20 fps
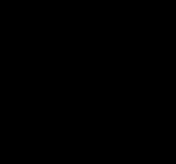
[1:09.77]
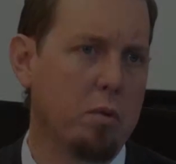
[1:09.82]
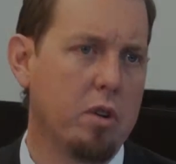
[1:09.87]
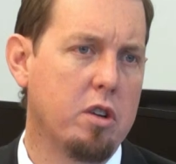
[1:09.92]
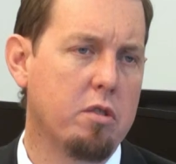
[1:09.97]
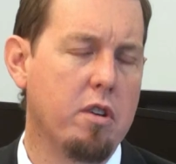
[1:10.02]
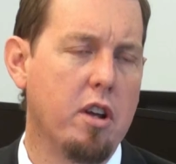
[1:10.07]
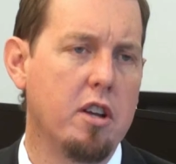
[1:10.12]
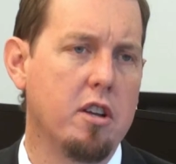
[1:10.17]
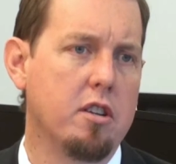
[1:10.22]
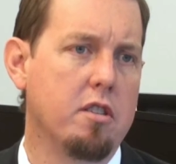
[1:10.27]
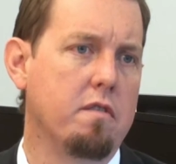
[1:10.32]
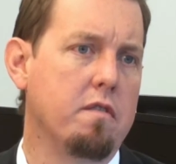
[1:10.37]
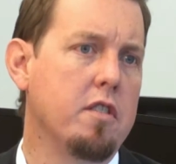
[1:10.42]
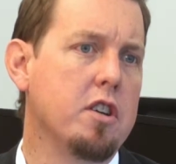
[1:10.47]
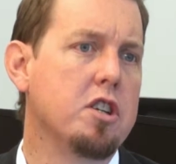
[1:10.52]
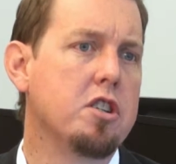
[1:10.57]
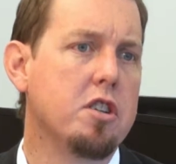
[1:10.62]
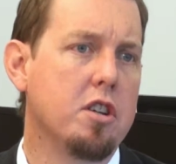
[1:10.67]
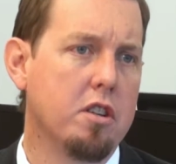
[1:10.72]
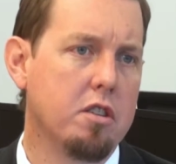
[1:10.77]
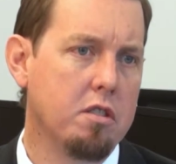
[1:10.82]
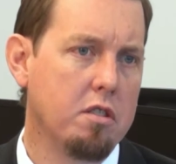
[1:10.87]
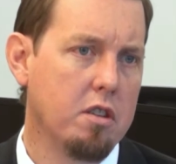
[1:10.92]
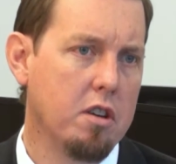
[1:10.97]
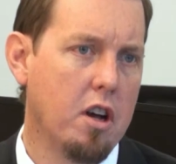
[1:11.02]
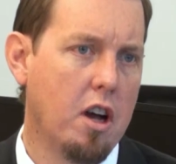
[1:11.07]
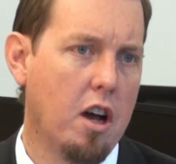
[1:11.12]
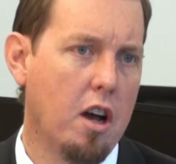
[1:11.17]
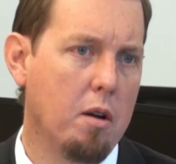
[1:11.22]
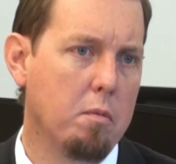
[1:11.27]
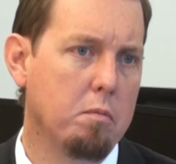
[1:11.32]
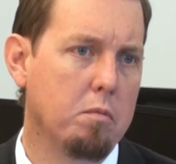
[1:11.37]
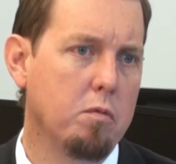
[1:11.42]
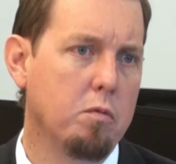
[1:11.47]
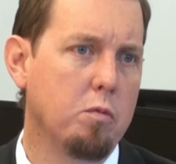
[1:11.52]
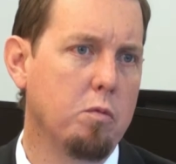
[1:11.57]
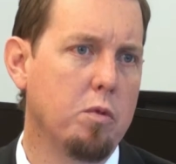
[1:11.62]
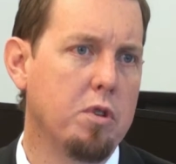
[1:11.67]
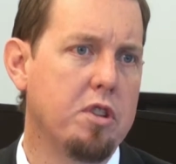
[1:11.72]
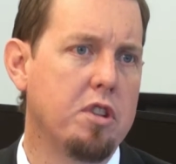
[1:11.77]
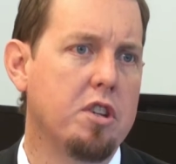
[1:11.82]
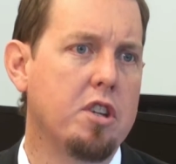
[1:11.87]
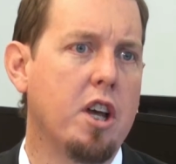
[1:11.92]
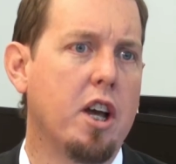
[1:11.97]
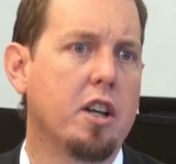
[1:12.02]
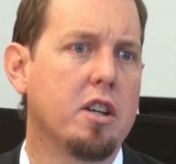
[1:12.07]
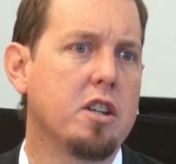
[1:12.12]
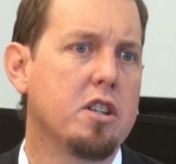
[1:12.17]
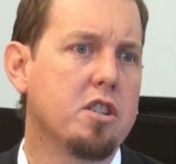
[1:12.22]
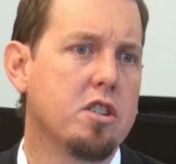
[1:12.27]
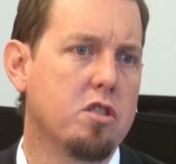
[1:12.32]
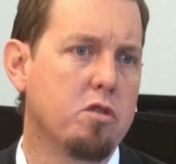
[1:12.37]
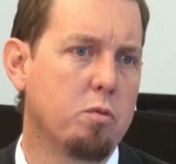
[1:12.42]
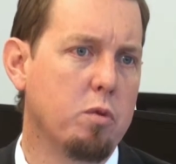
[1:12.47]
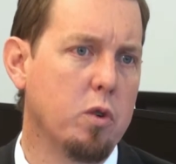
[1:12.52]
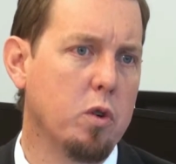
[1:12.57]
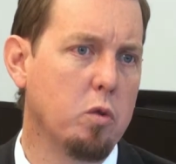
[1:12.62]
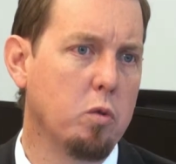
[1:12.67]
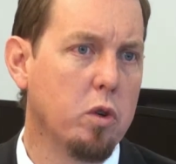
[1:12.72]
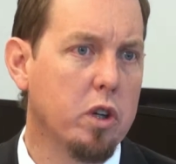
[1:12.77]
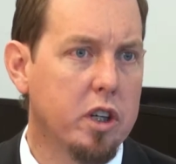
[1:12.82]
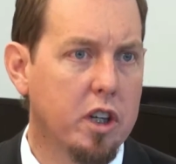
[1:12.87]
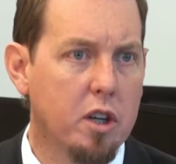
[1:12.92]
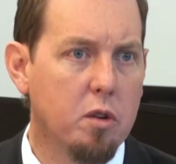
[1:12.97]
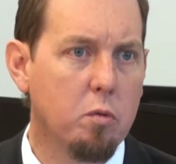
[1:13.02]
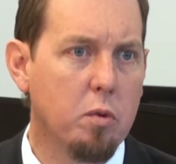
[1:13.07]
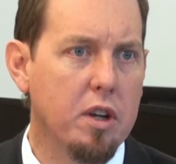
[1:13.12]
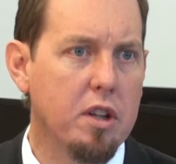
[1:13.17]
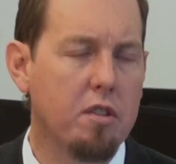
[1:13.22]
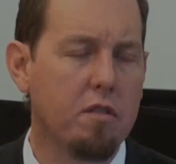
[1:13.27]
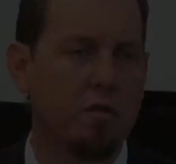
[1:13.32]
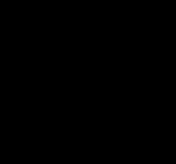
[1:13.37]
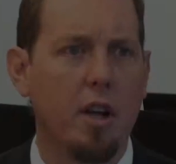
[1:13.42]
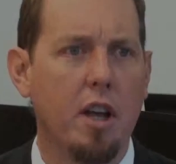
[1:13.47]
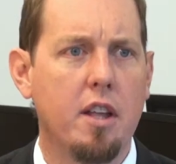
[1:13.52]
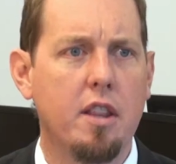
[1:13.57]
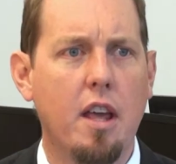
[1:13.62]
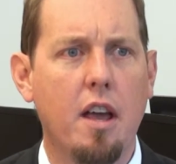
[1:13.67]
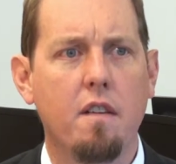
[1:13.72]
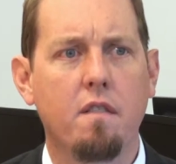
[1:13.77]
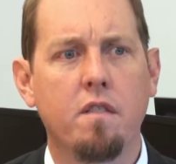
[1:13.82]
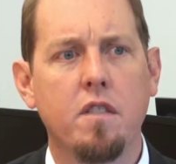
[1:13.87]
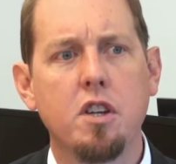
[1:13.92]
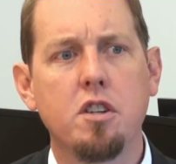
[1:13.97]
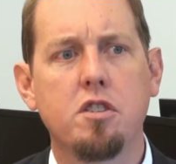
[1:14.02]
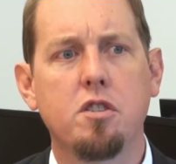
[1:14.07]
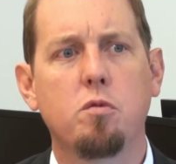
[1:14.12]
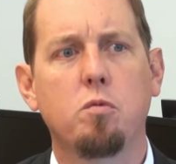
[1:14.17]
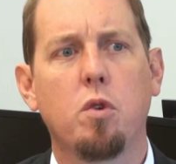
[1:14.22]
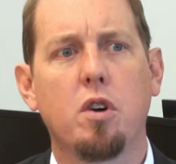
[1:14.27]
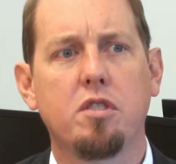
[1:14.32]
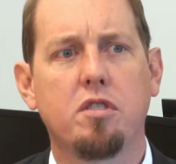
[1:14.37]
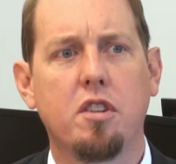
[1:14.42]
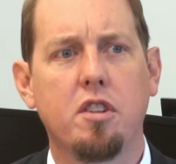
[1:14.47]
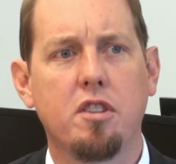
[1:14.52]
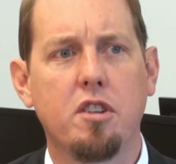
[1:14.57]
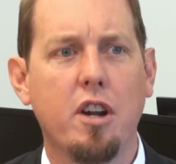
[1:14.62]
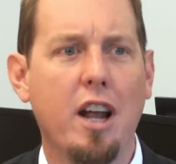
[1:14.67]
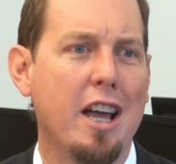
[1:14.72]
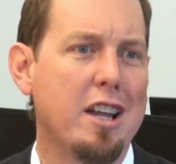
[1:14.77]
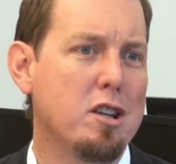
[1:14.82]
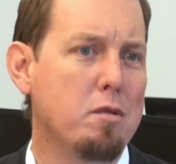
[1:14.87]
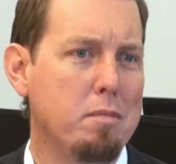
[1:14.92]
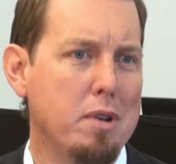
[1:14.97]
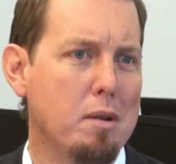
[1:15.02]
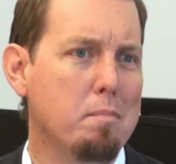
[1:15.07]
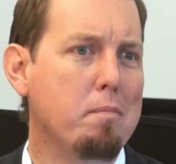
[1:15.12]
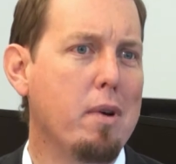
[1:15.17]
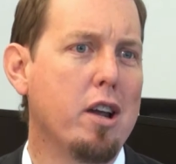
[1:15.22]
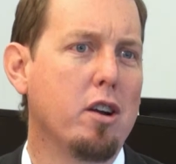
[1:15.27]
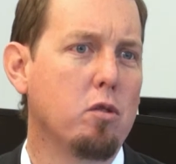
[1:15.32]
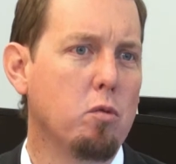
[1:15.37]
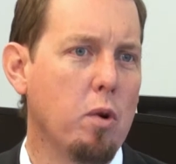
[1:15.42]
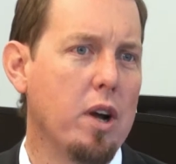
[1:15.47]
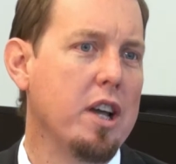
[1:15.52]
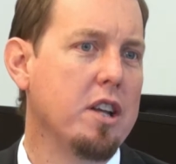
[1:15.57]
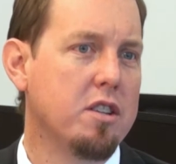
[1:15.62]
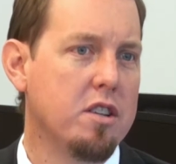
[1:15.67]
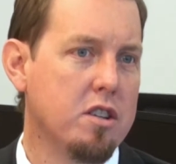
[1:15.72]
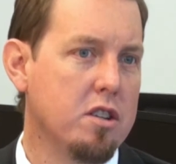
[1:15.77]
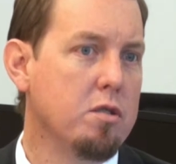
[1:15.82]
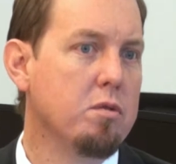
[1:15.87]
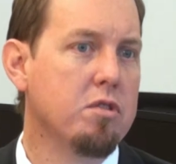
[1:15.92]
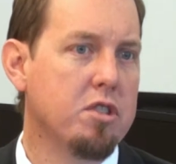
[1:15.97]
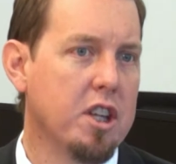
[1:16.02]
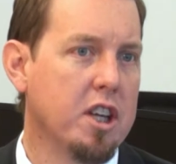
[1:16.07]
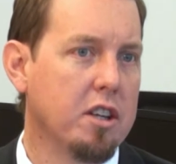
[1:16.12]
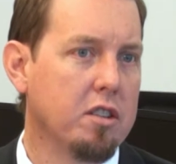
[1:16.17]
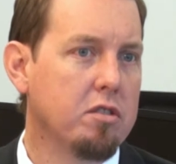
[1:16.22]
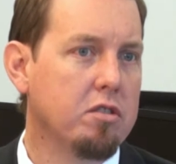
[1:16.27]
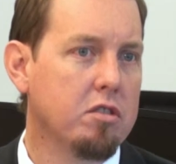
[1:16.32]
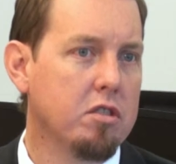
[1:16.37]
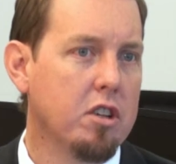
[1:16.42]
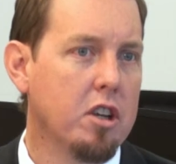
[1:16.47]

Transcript: We created a vision with the technicians we were working with, and that vision was that there had to be a better way to do things.